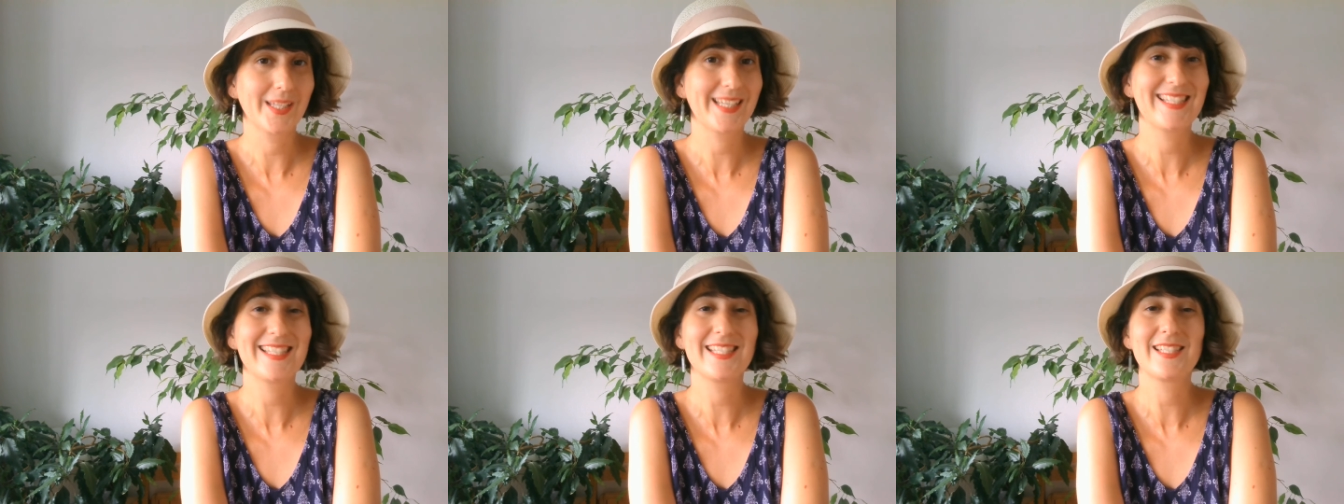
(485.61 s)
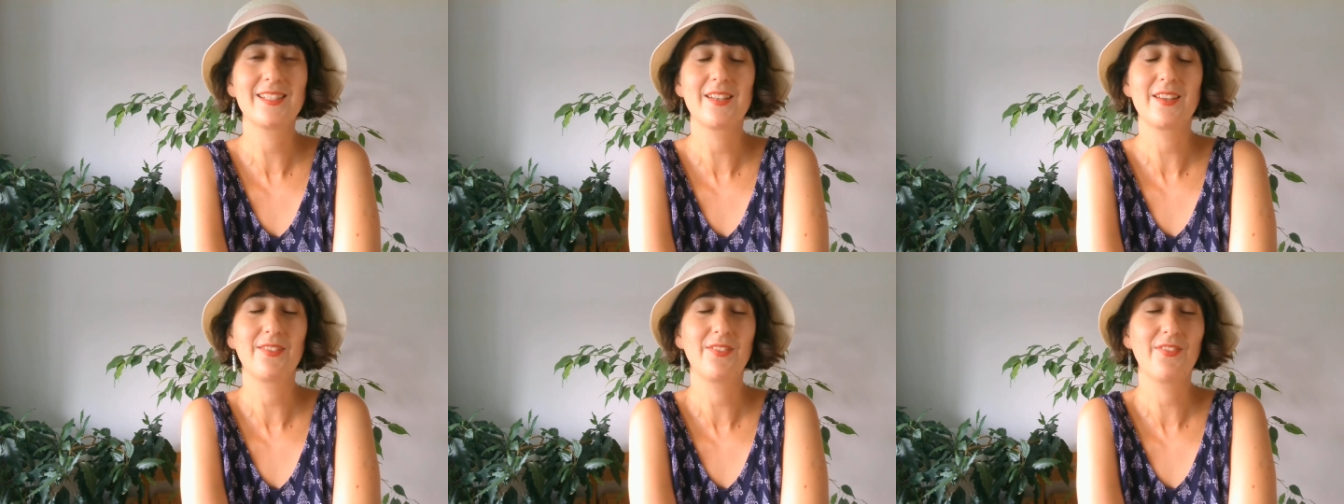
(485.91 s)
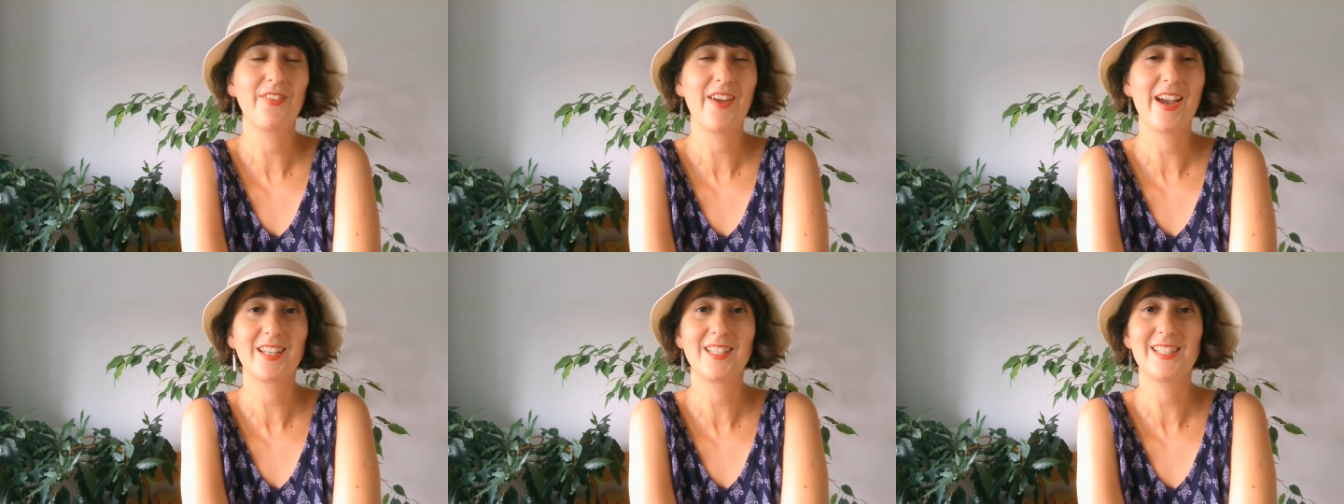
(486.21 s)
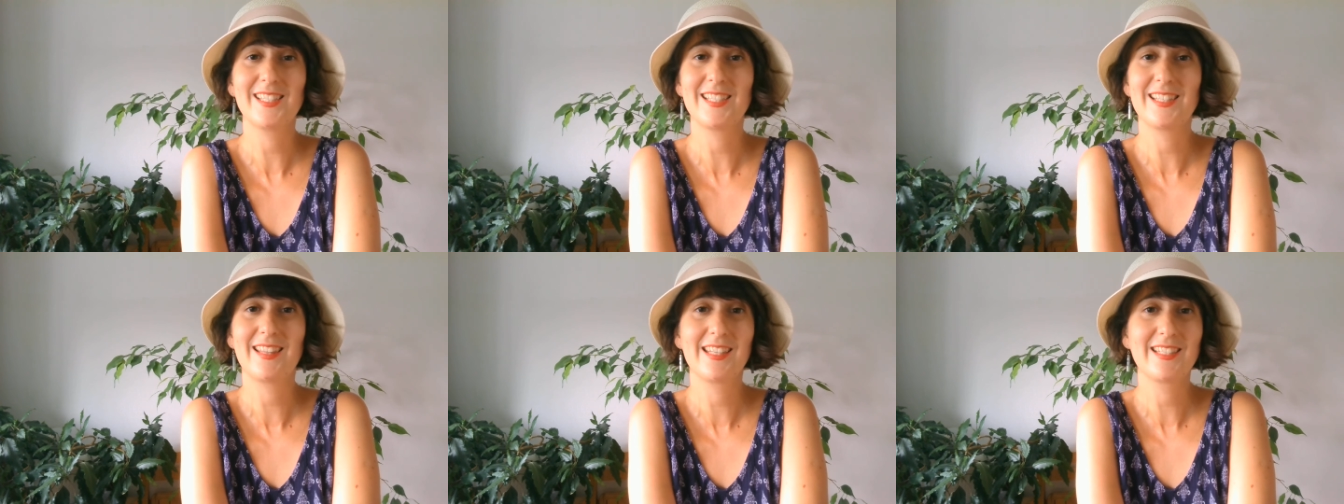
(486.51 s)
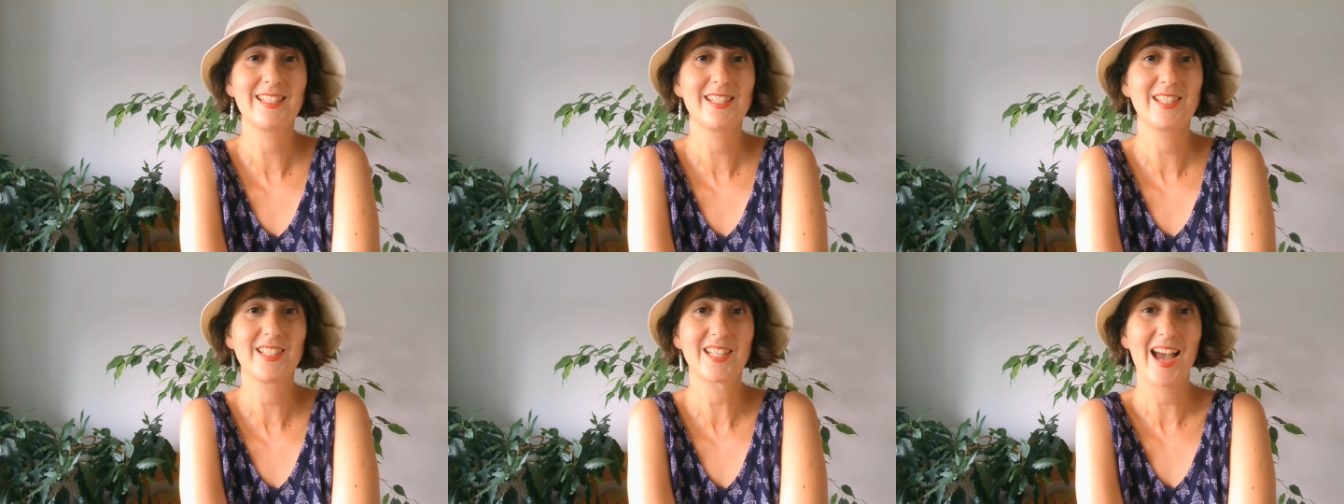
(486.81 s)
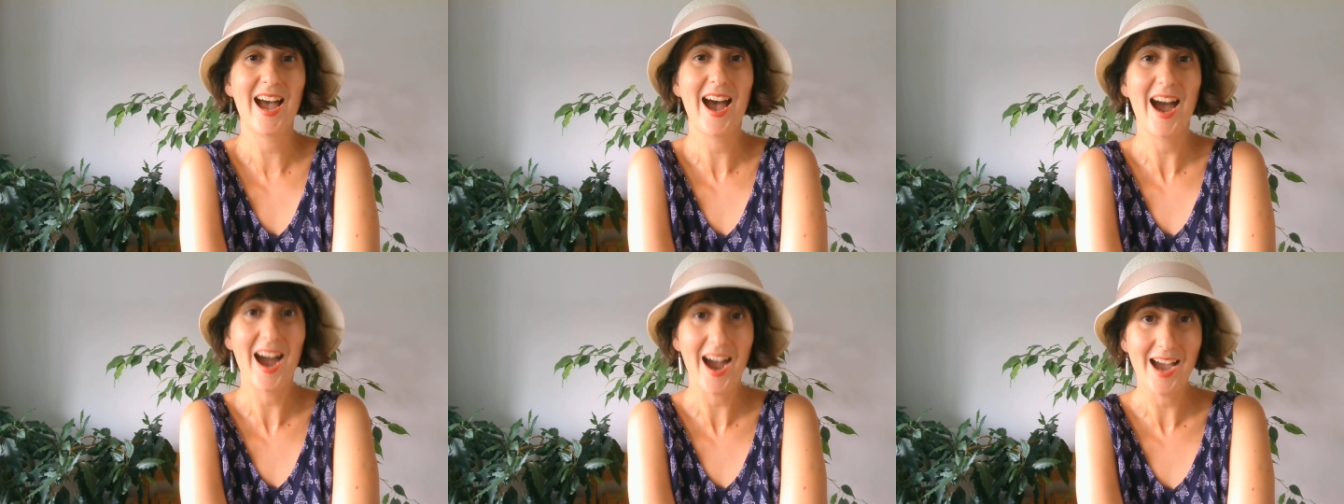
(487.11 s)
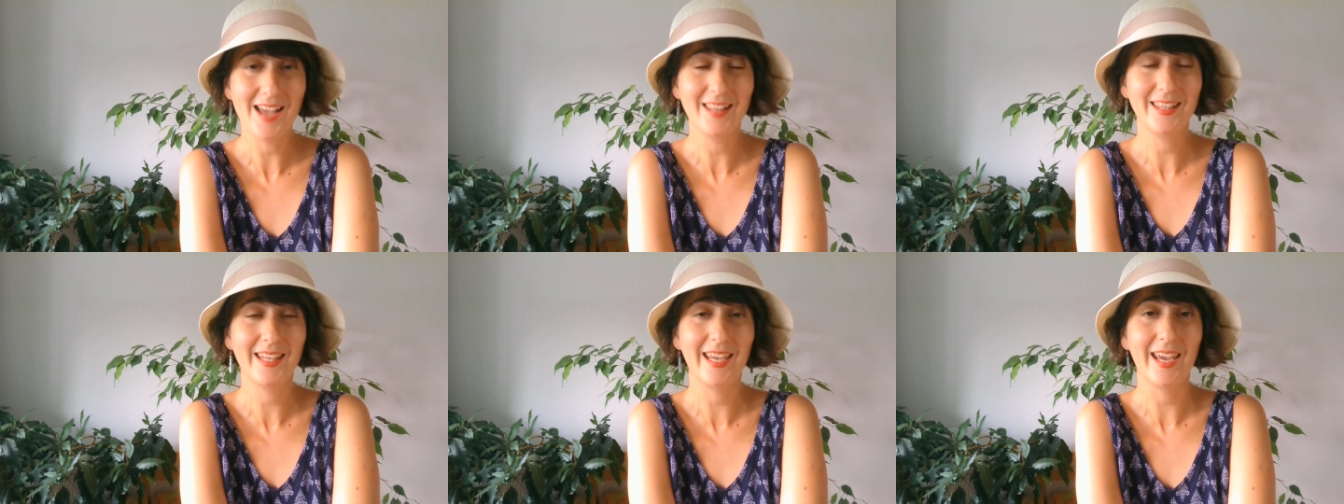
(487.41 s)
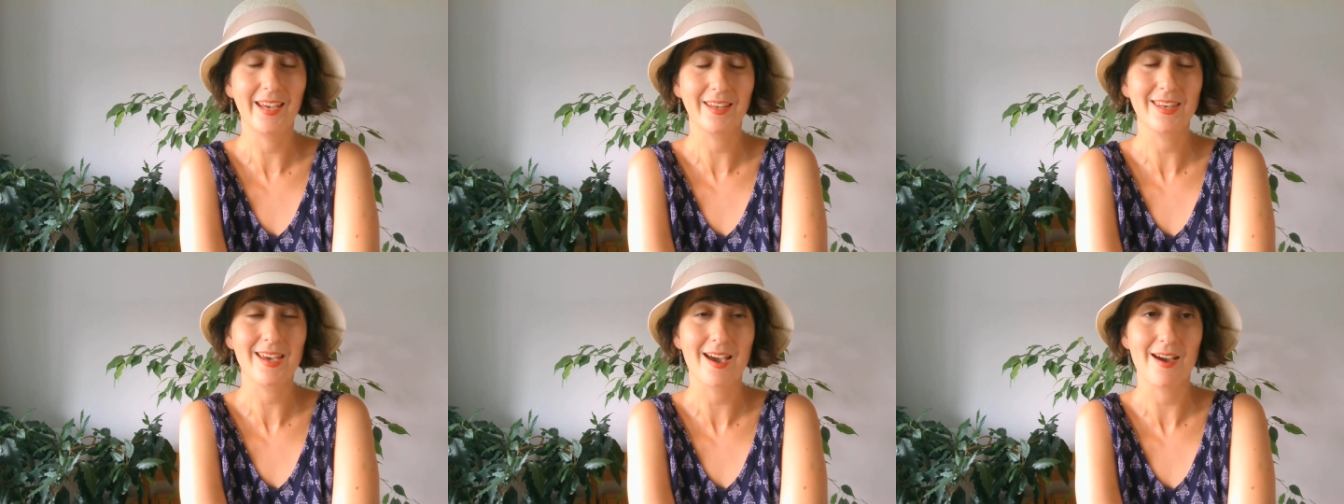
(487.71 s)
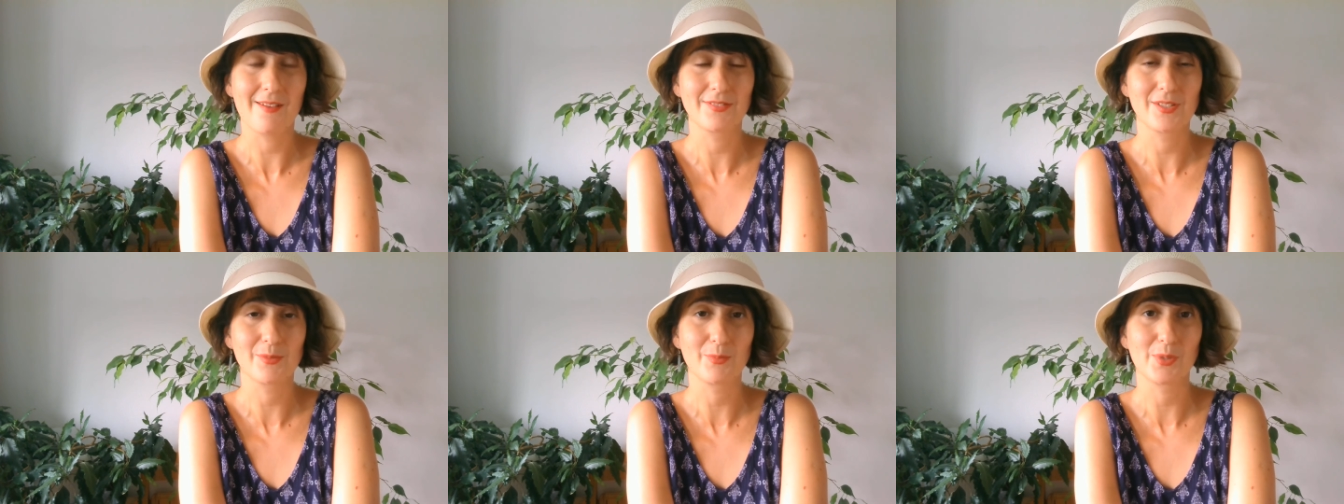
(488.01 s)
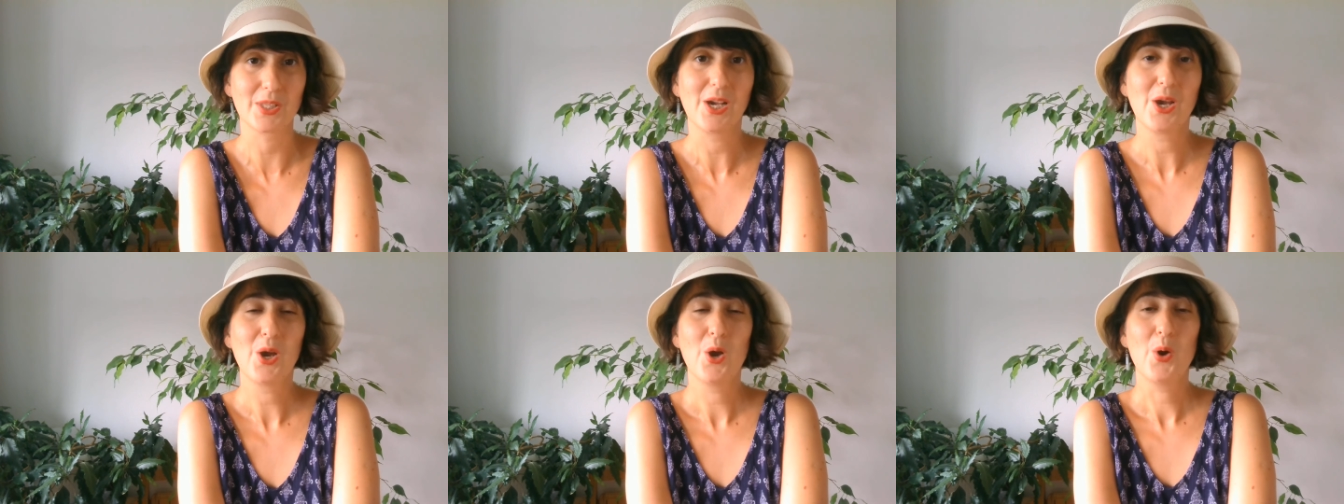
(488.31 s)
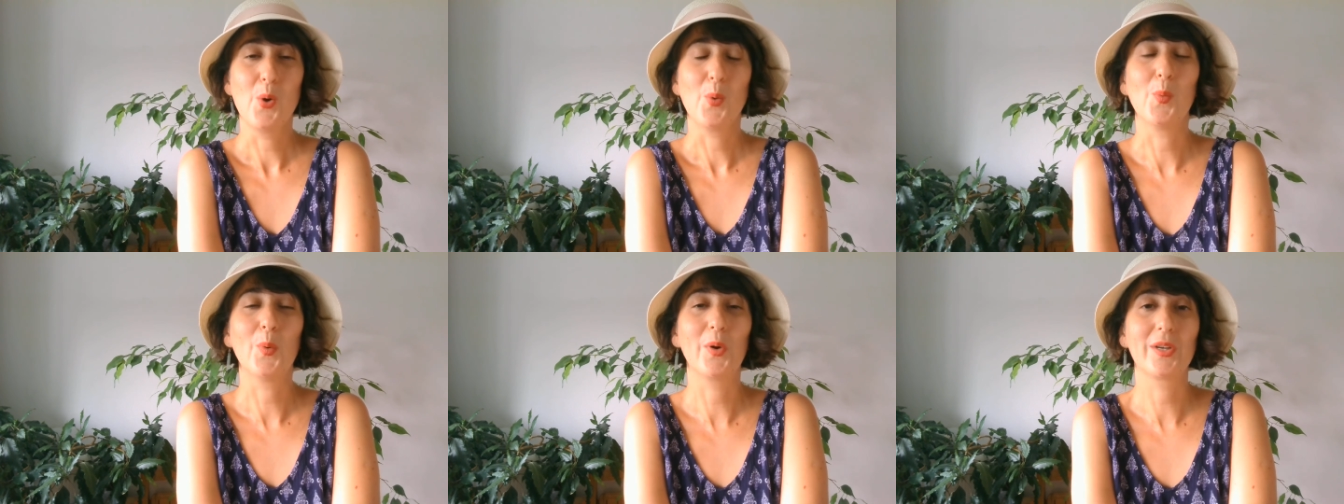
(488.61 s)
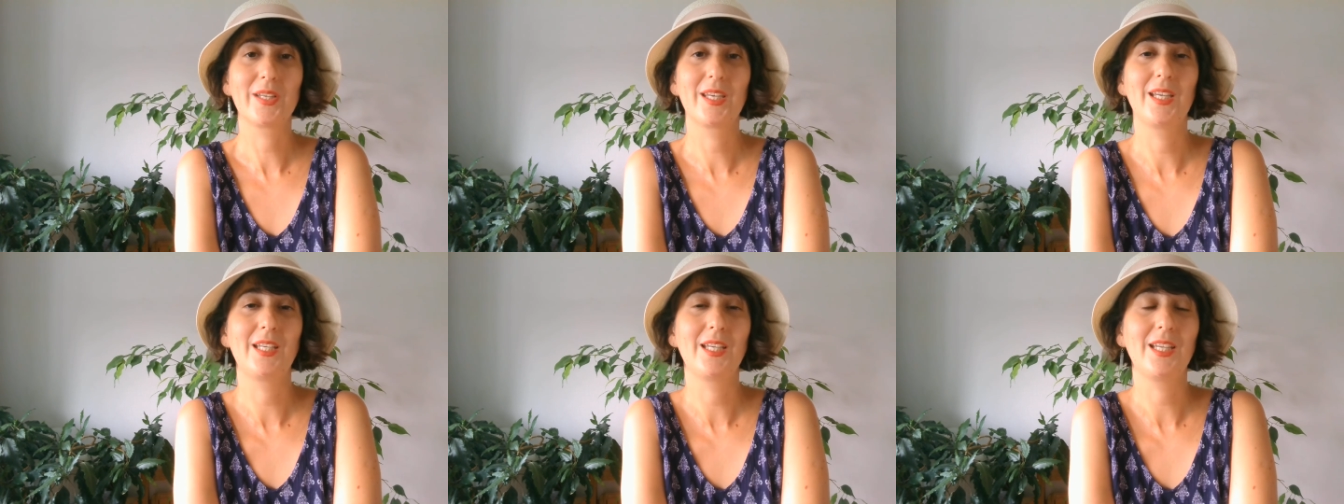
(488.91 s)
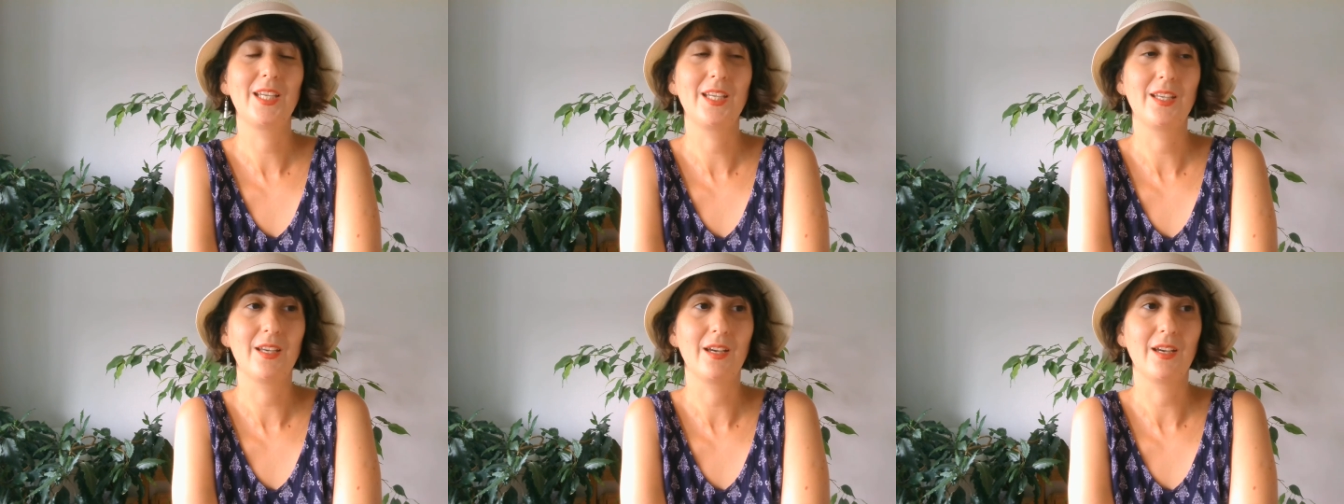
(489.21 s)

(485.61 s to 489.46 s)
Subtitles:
It is, in fact, this is highly uncomfortable walking.